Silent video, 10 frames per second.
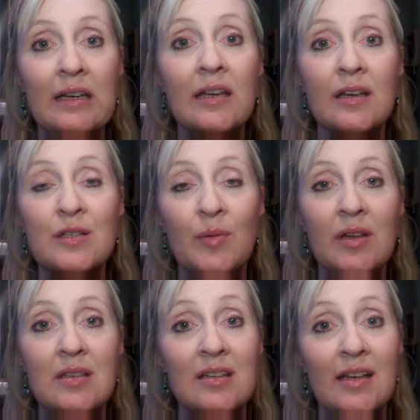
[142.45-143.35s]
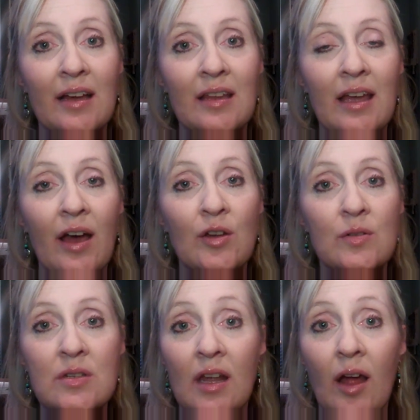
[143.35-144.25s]
and he explains exactly how
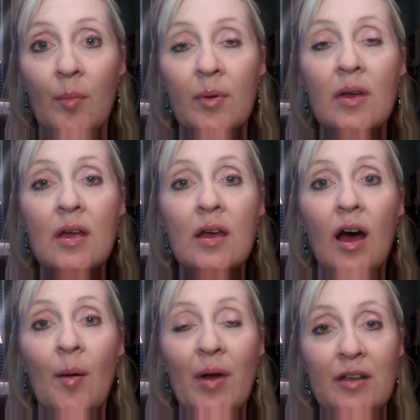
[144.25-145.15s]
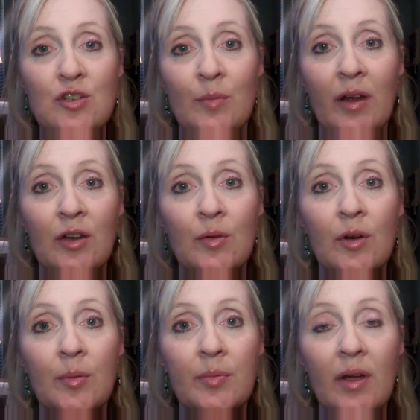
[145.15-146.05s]
you set up a mastermind
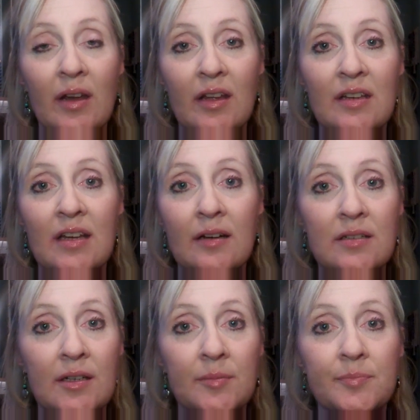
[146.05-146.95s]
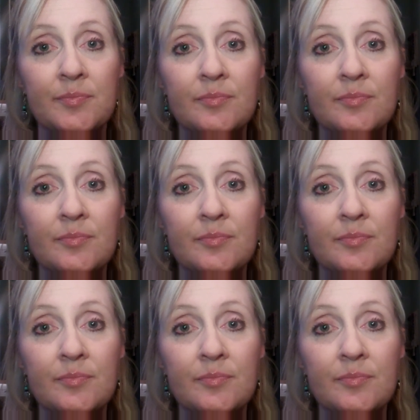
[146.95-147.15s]
group and conduct it.